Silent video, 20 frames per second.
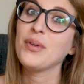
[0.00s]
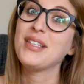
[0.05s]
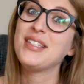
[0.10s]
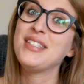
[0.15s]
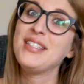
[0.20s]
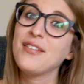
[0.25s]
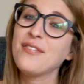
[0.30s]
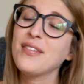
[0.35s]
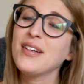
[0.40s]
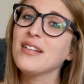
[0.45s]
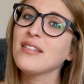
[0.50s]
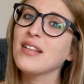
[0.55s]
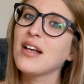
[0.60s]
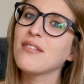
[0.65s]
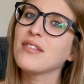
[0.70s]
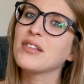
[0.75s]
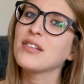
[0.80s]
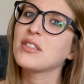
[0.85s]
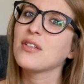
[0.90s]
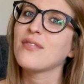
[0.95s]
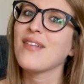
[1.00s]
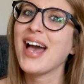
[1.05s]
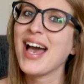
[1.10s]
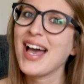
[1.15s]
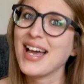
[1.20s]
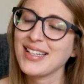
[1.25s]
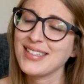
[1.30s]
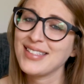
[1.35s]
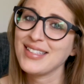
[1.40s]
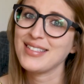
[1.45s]
with different levels of
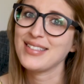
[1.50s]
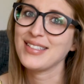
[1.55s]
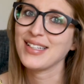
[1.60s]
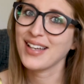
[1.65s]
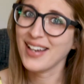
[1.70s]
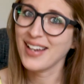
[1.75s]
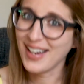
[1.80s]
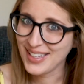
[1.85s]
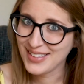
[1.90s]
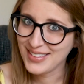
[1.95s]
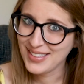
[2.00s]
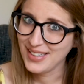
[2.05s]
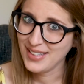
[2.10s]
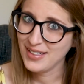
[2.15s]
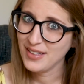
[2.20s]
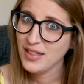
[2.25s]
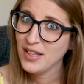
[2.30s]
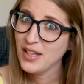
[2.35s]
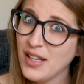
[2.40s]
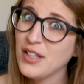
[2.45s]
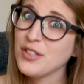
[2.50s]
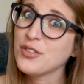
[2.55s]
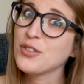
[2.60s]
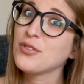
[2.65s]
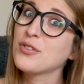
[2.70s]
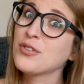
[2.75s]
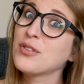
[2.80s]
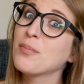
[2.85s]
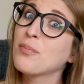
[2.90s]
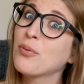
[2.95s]
access to content,
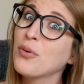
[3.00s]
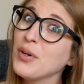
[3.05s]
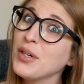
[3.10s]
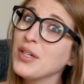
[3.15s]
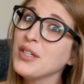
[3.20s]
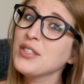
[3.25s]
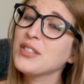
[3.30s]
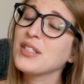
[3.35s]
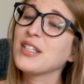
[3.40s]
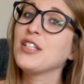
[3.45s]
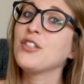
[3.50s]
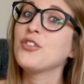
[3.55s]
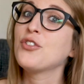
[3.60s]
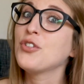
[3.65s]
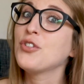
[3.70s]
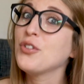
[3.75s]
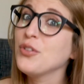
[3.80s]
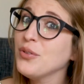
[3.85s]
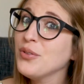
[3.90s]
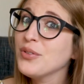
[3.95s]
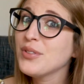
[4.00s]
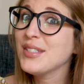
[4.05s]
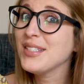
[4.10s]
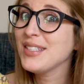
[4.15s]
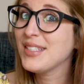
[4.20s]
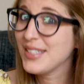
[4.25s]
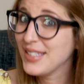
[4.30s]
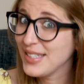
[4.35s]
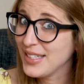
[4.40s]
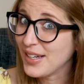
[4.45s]
so supporters can choose
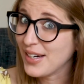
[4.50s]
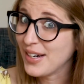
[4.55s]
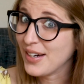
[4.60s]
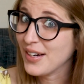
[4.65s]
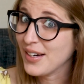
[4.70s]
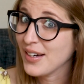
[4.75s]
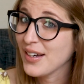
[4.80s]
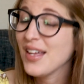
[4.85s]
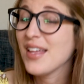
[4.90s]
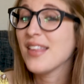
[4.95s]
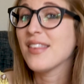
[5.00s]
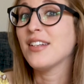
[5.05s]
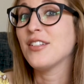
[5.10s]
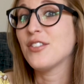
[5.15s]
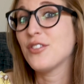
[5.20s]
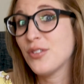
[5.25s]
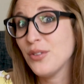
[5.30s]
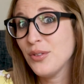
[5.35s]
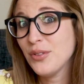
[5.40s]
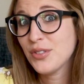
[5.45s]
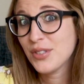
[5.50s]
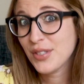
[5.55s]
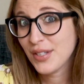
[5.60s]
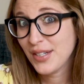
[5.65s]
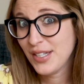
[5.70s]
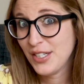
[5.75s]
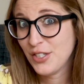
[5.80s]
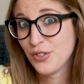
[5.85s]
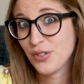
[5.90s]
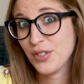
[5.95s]
the tier that suits
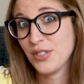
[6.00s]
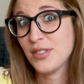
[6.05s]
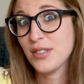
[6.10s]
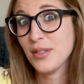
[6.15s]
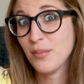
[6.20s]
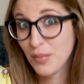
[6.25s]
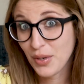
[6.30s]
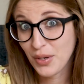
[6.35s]
their interests the